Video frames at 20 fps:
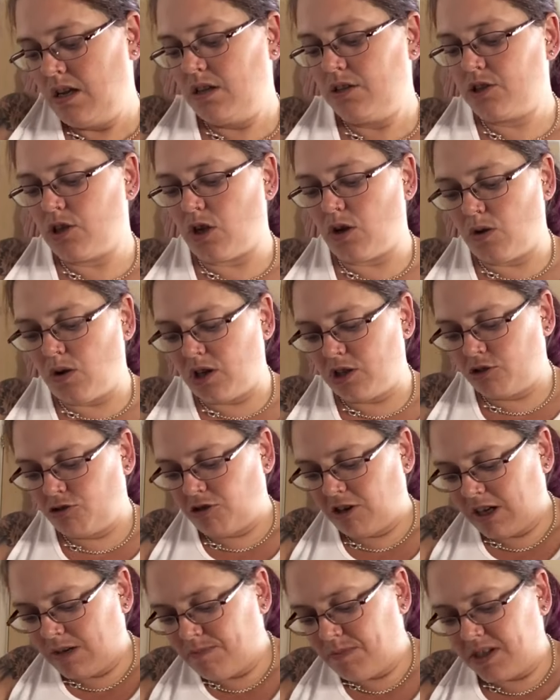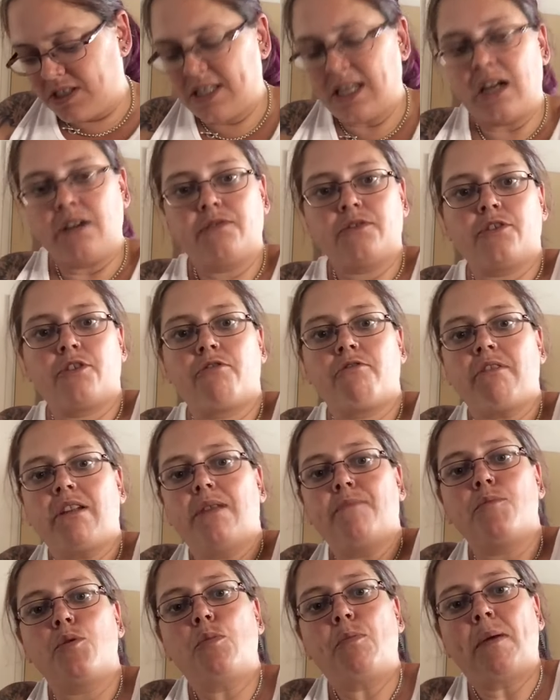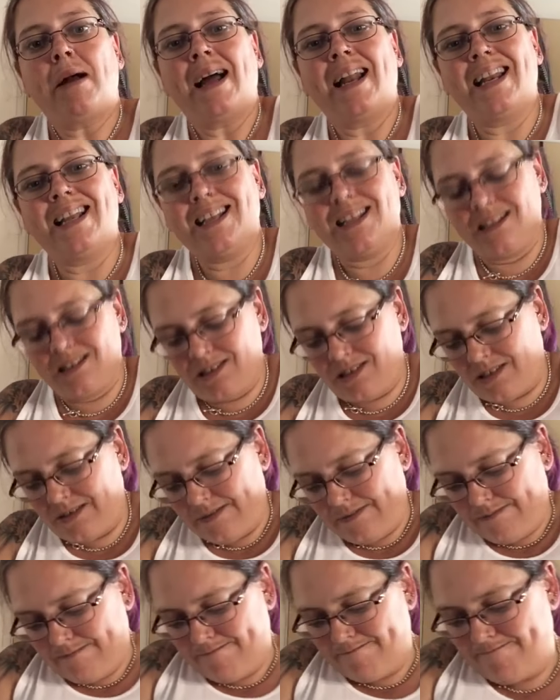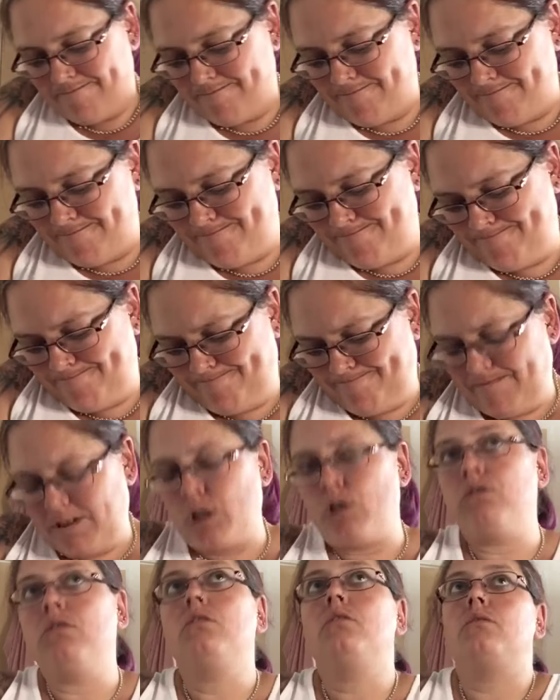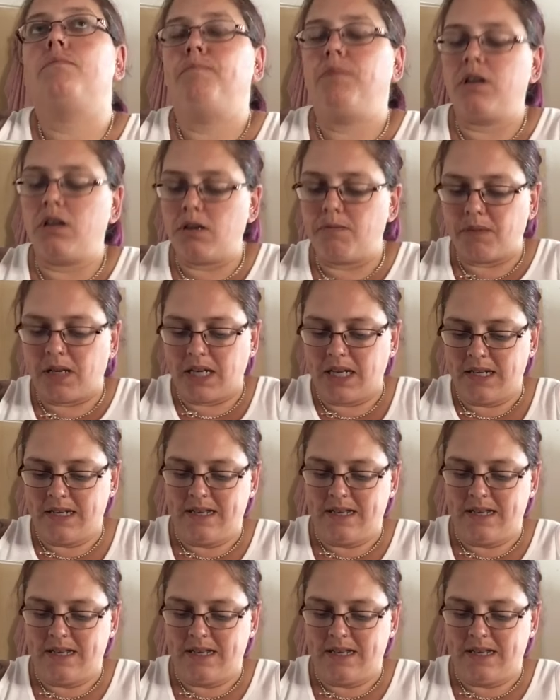So I treated myself to three more palettes. Oh, blimey.